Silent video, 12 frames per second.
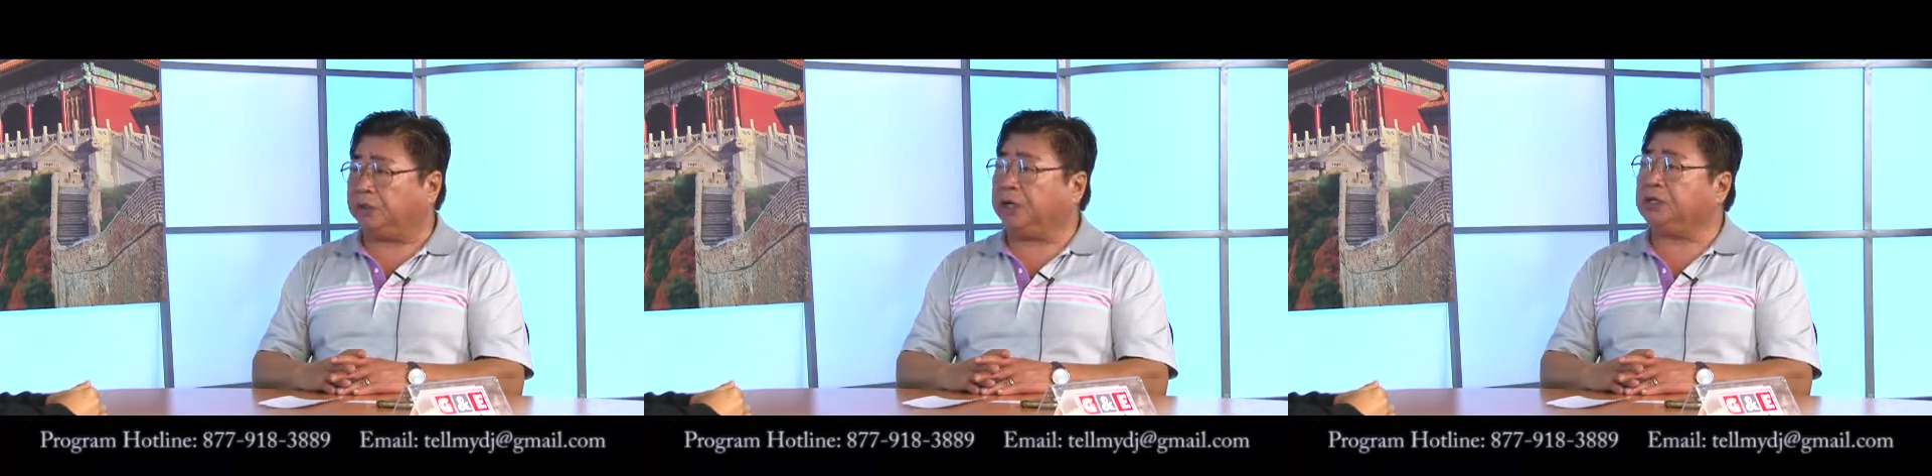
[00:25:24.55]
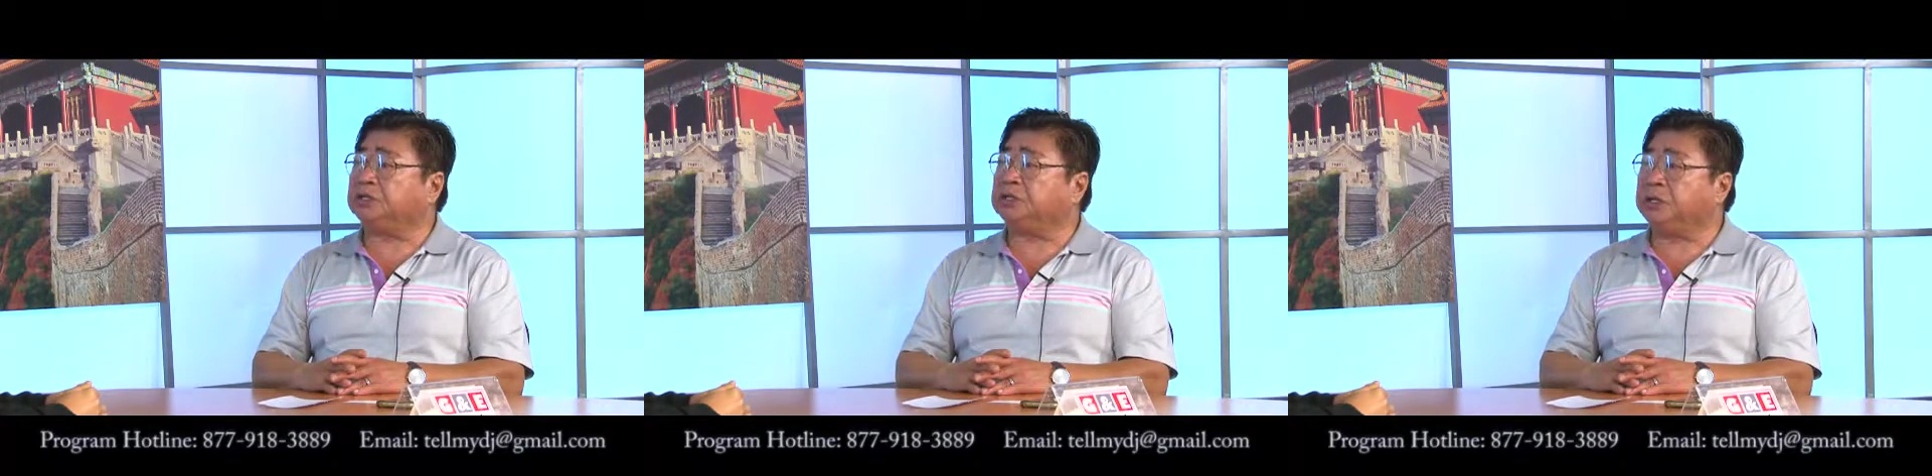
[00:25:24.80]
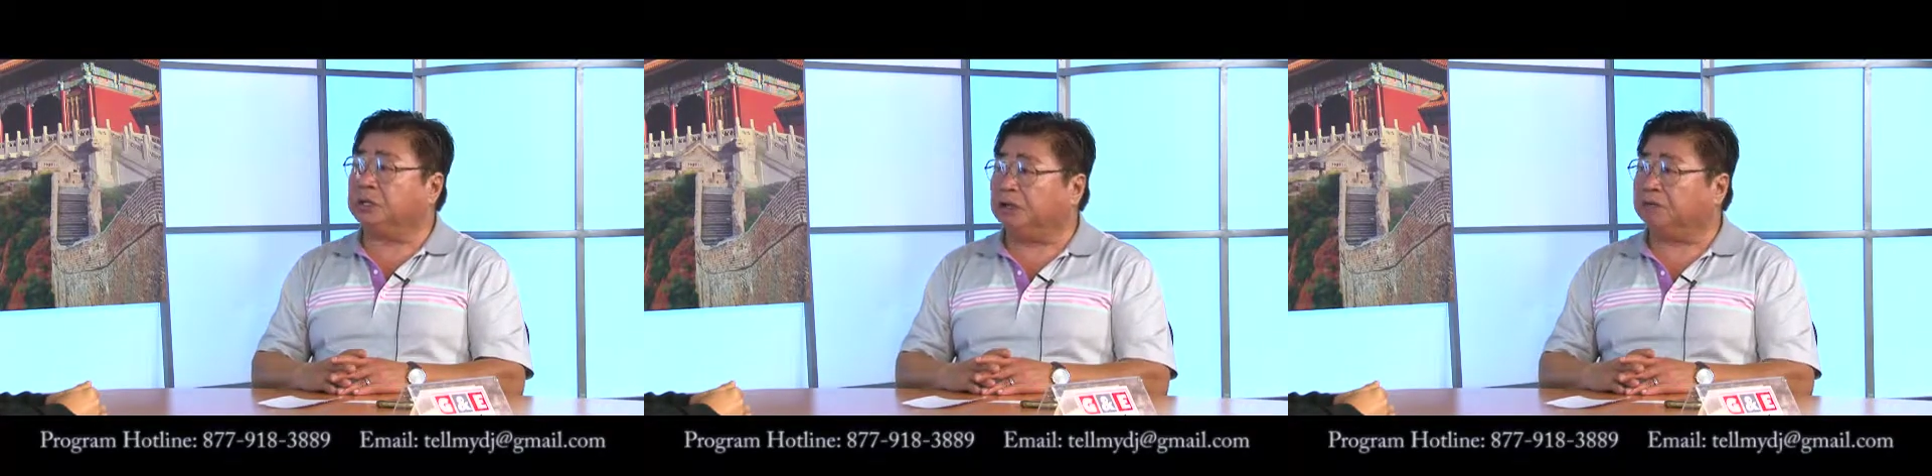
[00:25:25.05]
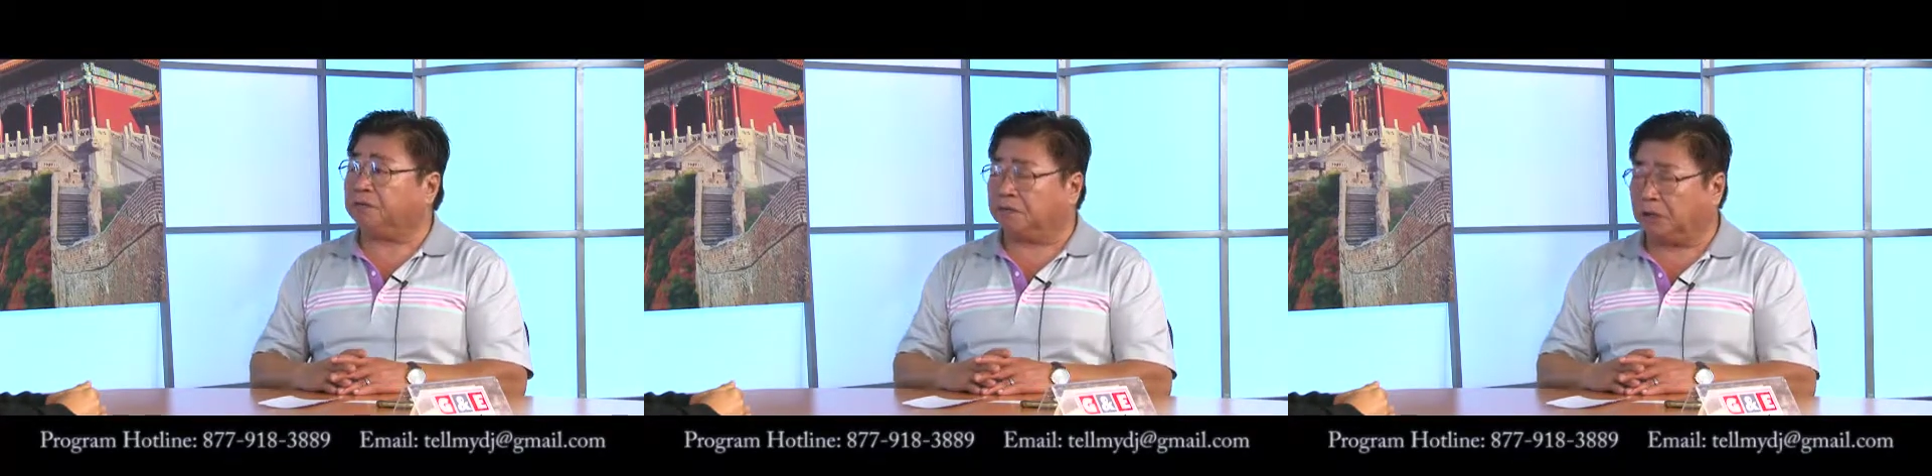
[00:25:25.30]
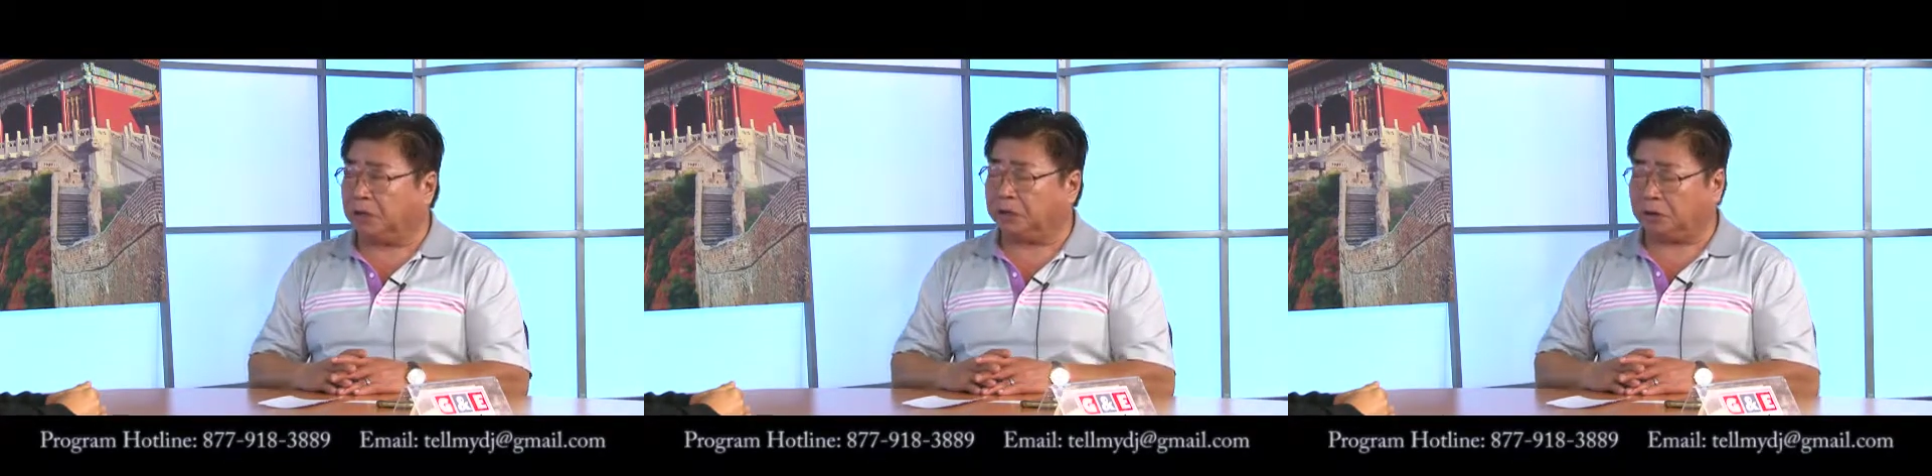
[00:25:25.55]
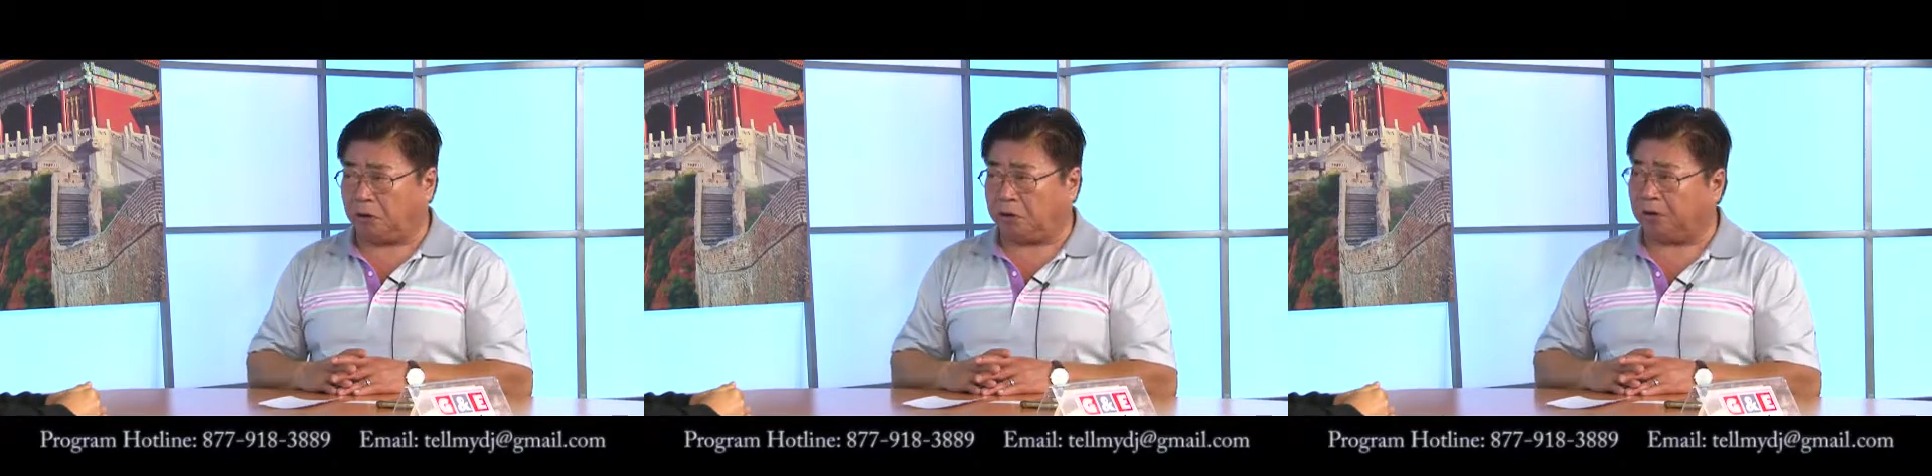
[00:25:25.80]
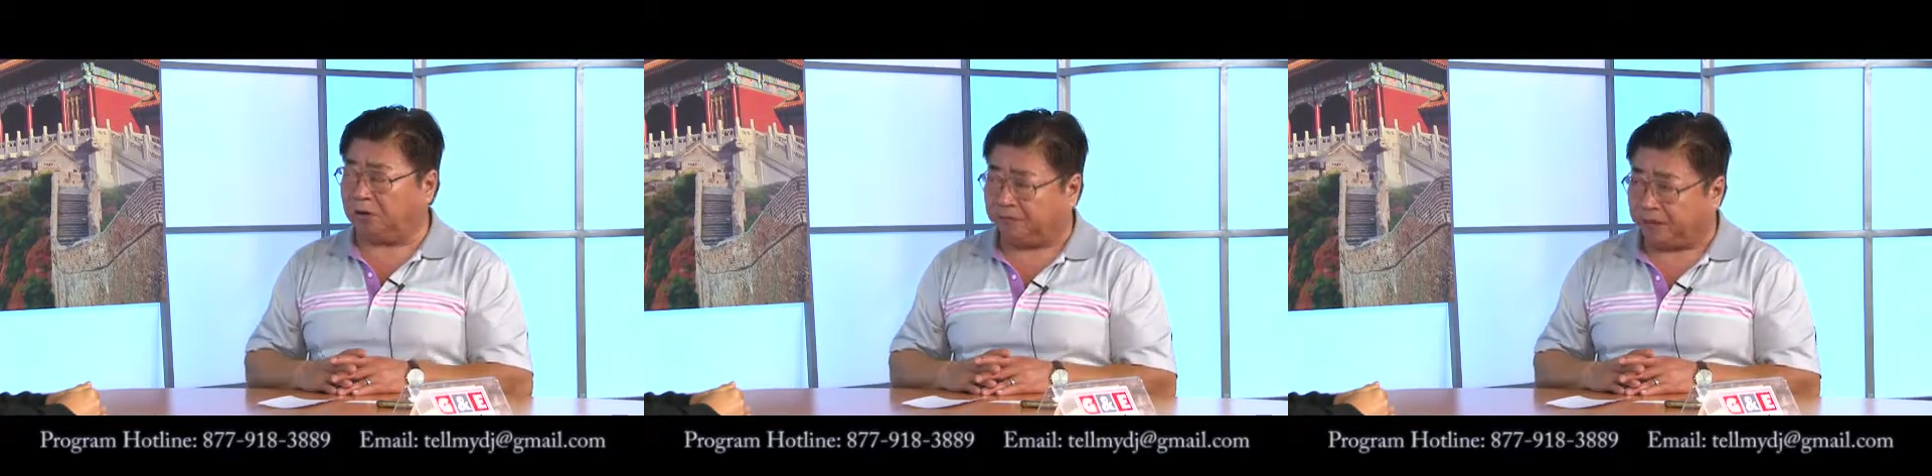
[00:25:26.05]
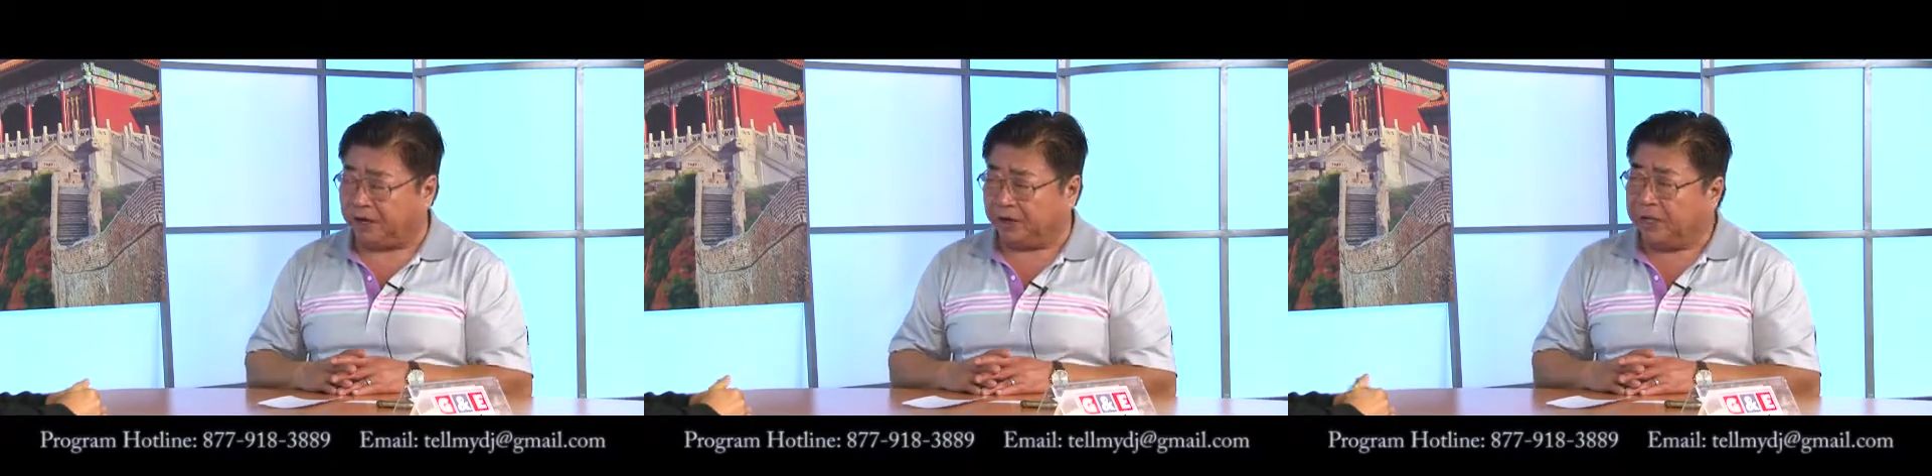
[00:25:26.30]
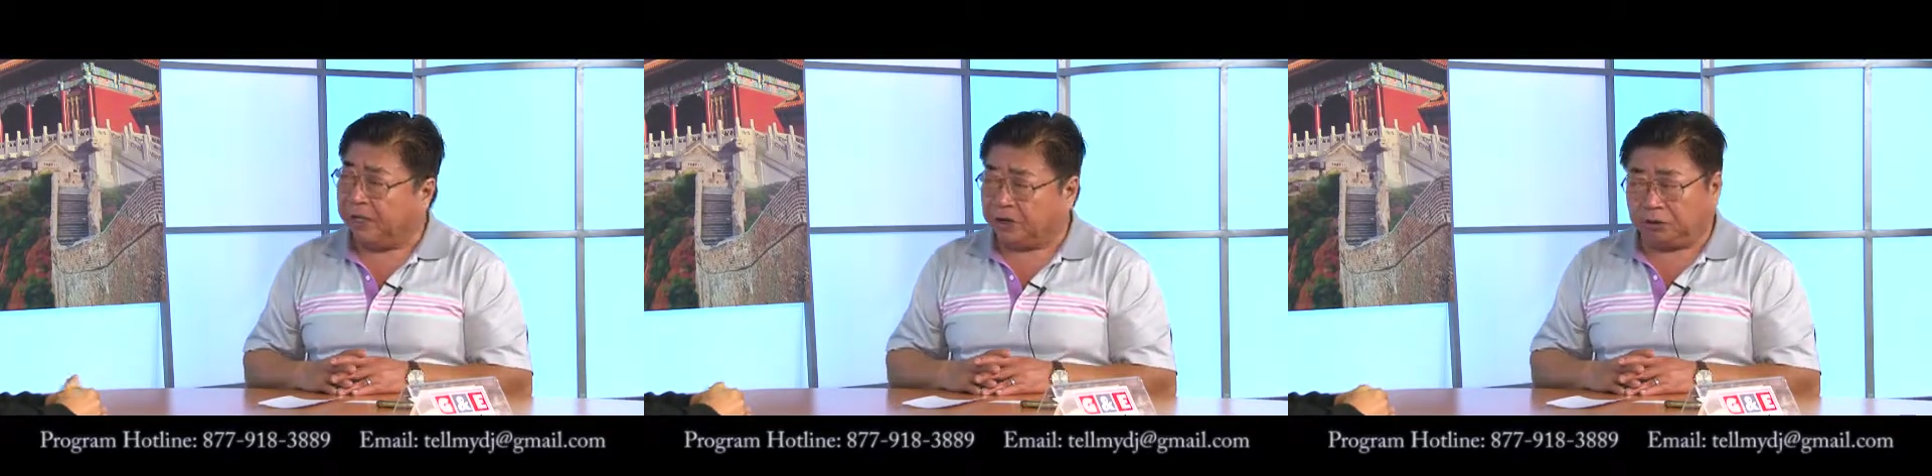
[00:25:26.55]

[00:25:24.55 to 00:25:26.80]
They still feel glorified for